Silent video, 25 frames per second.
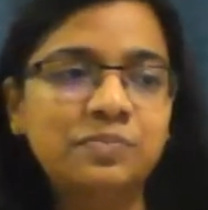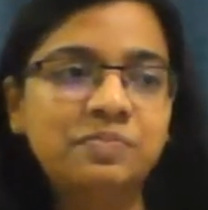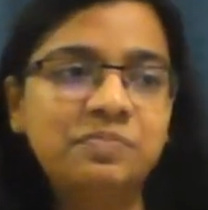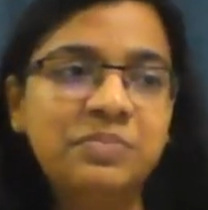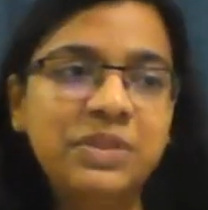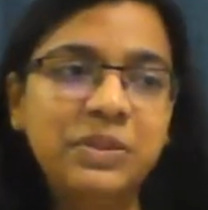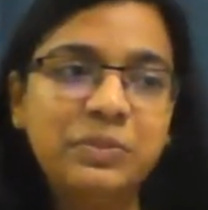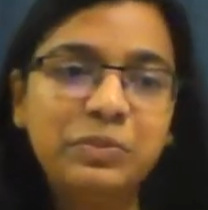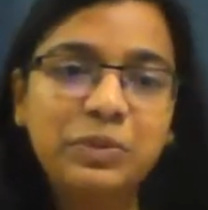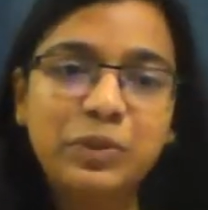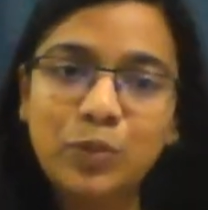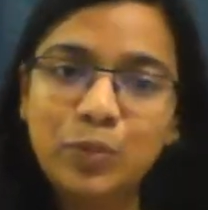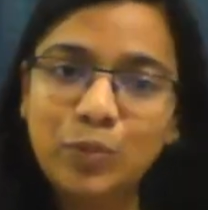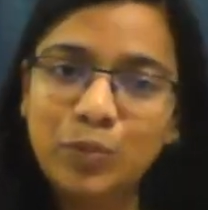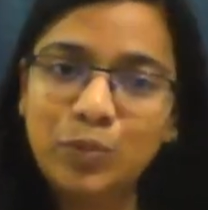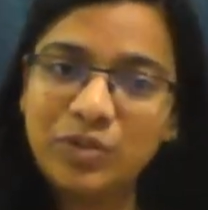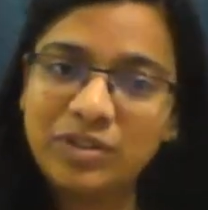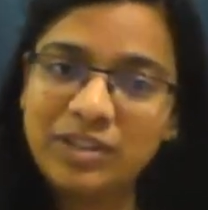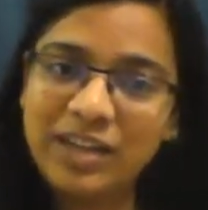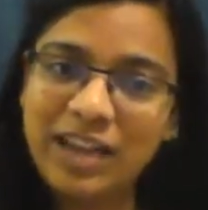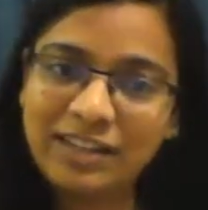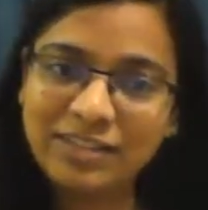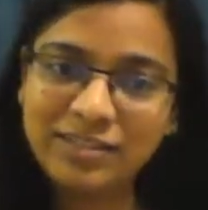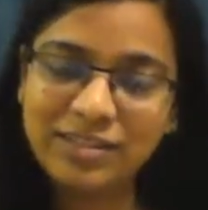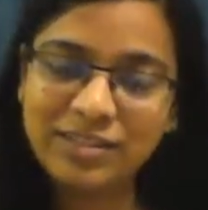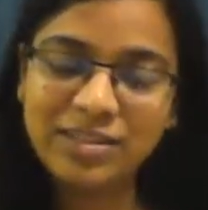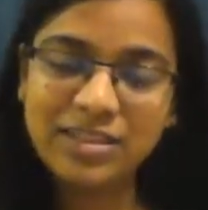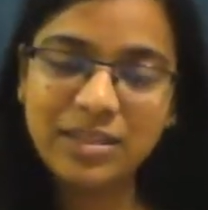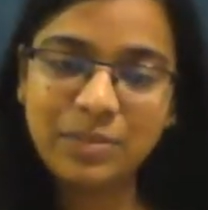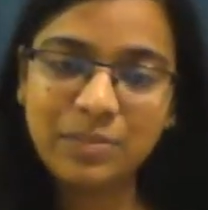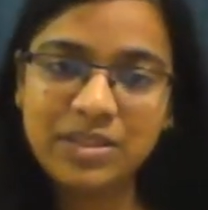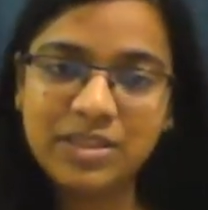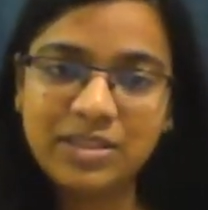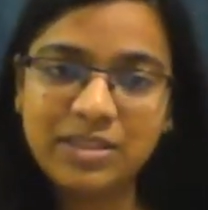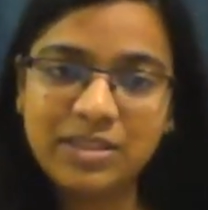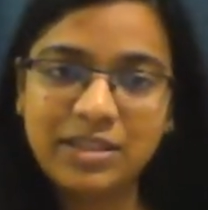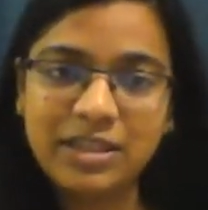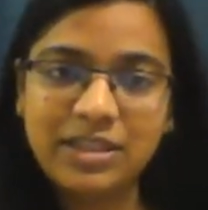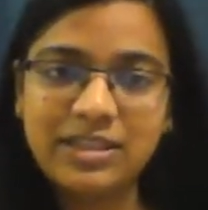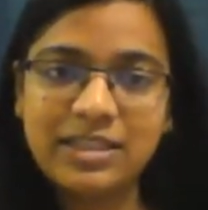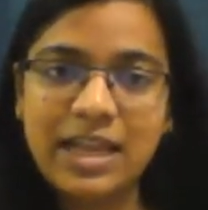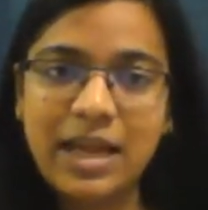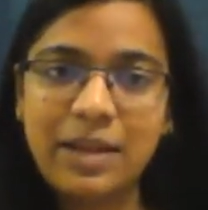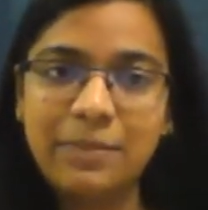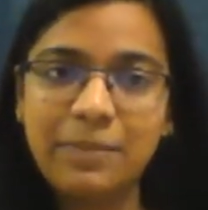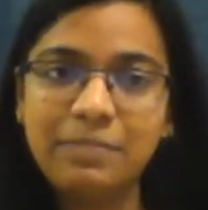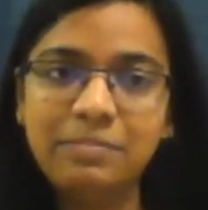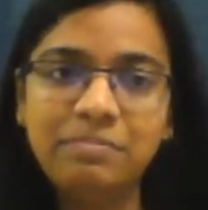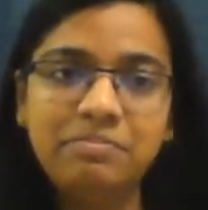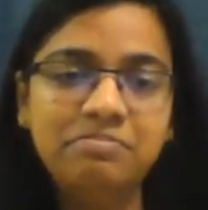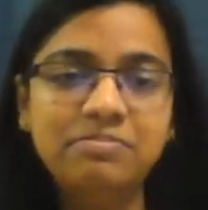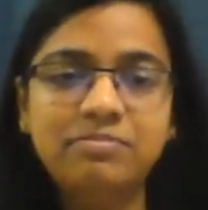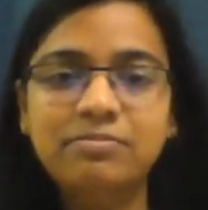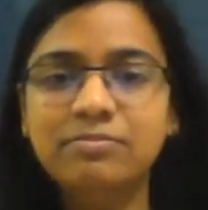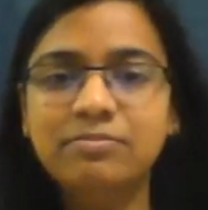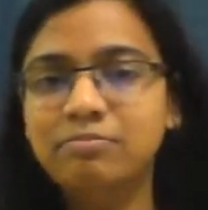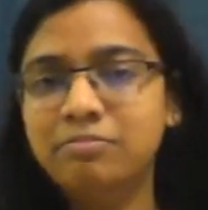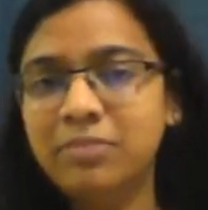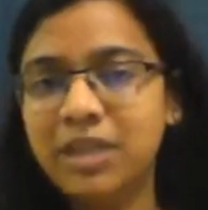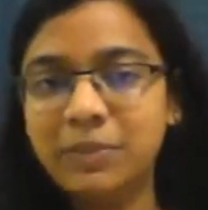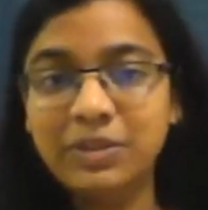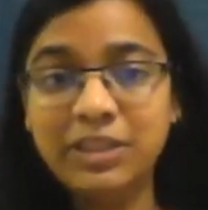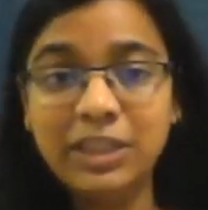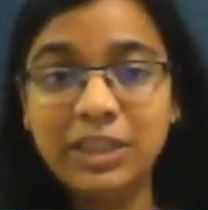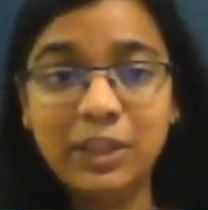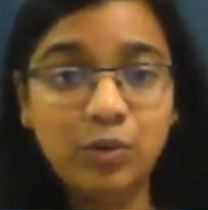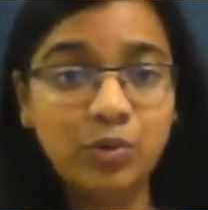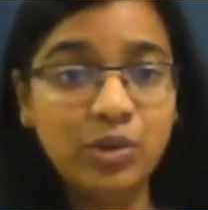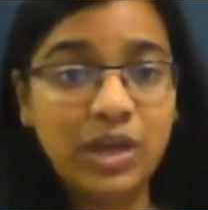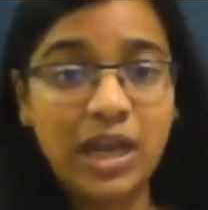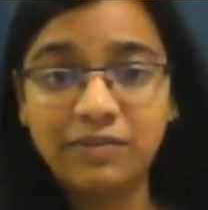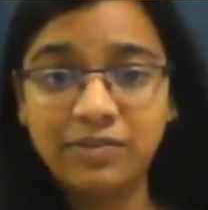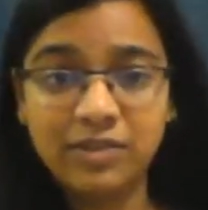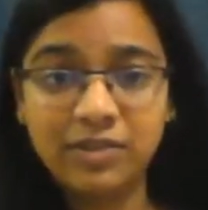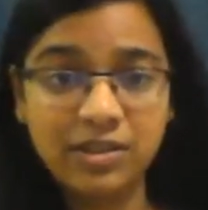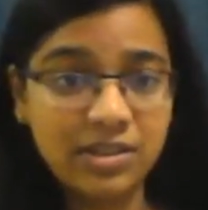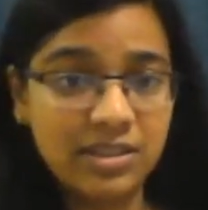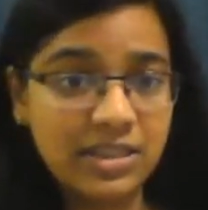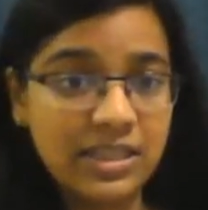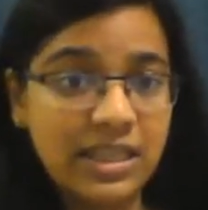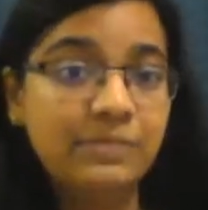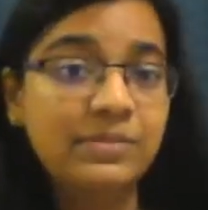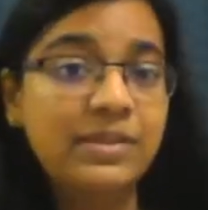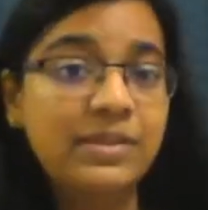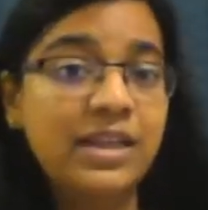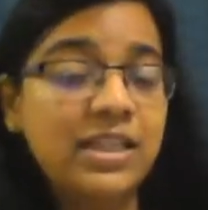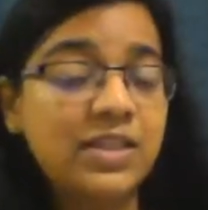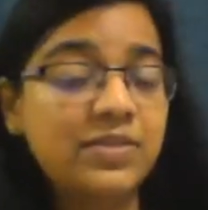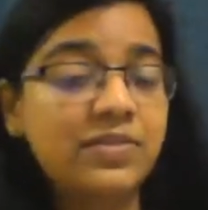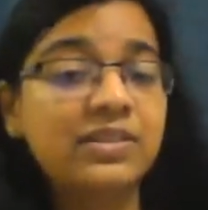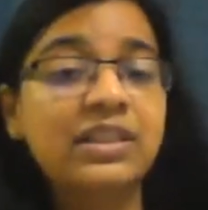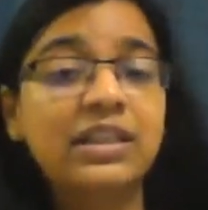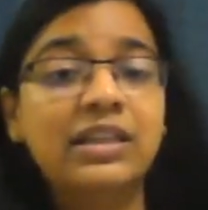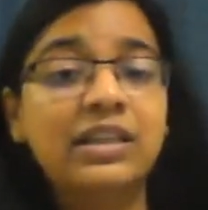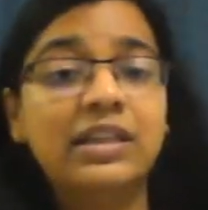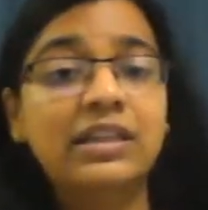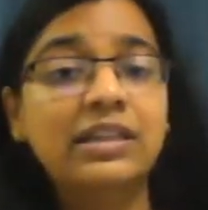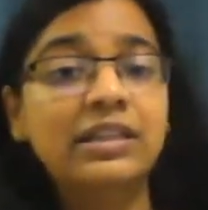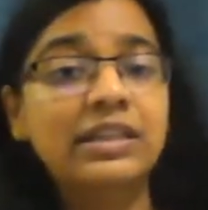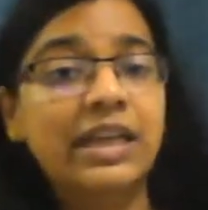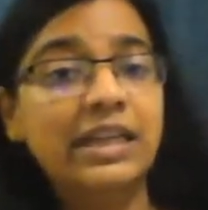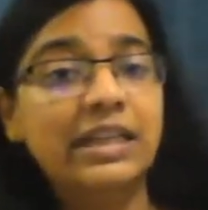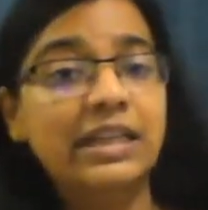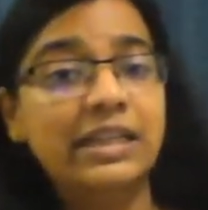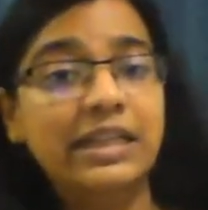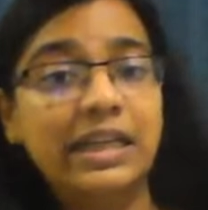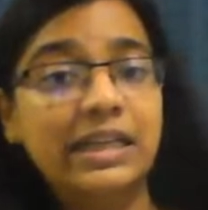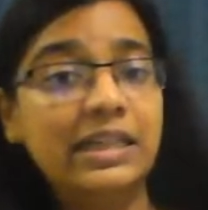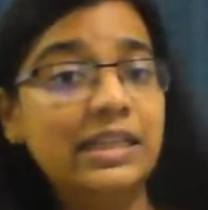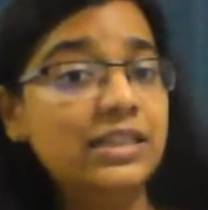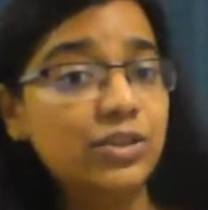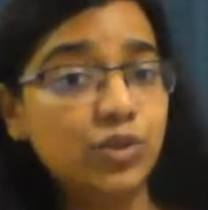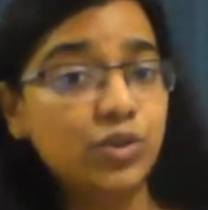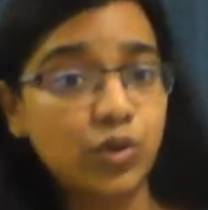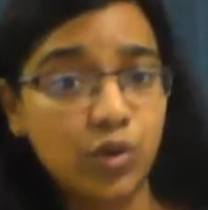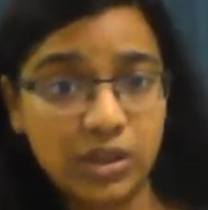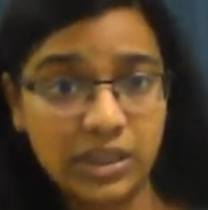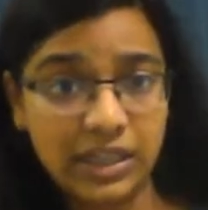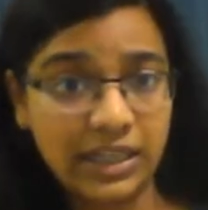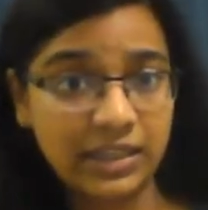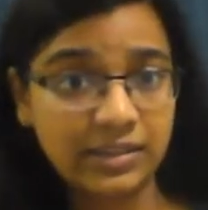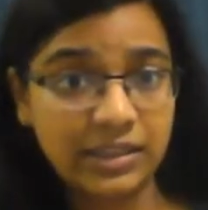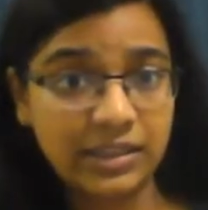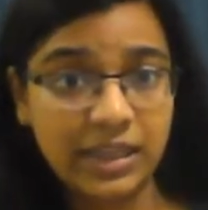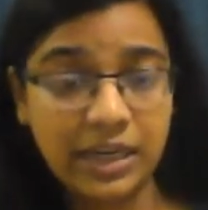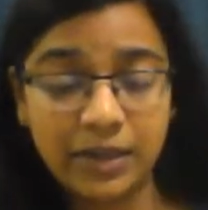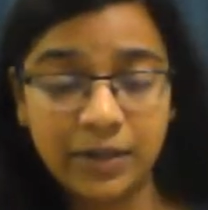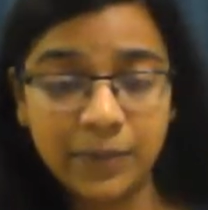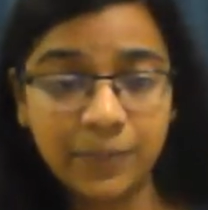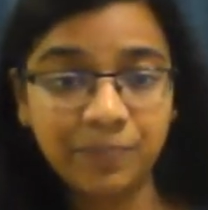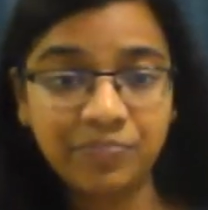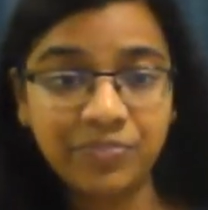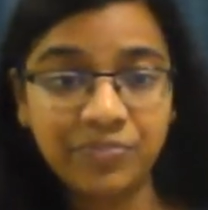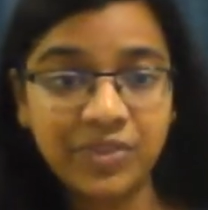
people who crack the semester exam, maybe they don't have concept, that's why they didn't get gate. It's not like that.